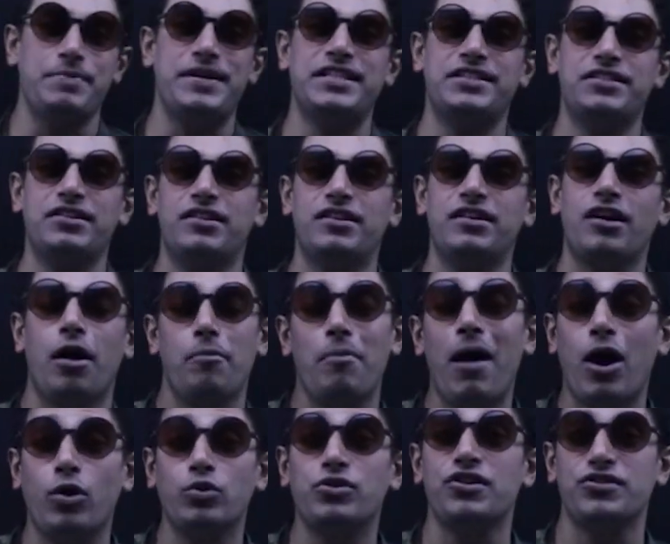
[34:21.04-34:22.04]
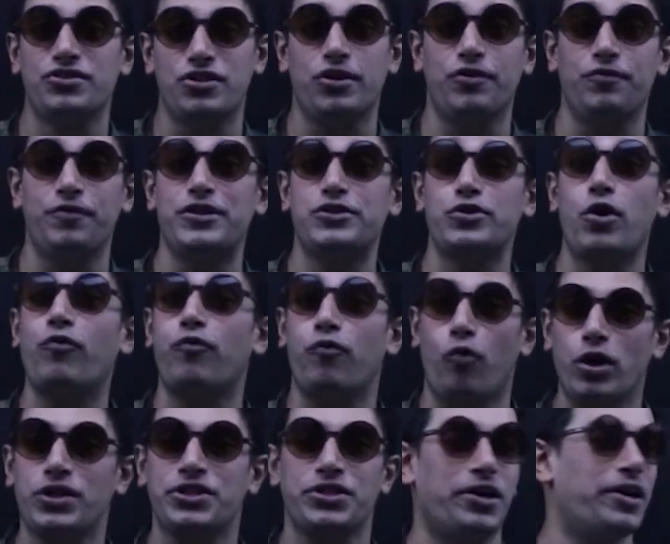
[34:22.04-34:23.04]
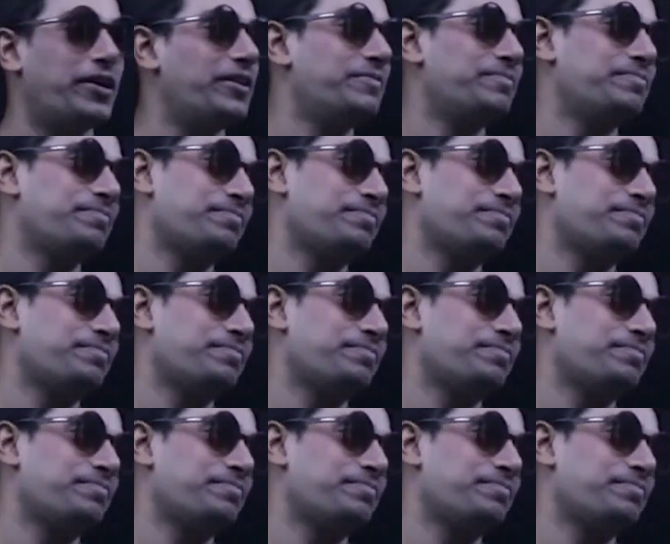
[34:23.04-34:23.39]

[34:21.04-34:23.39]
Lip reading: meters above the surface of water.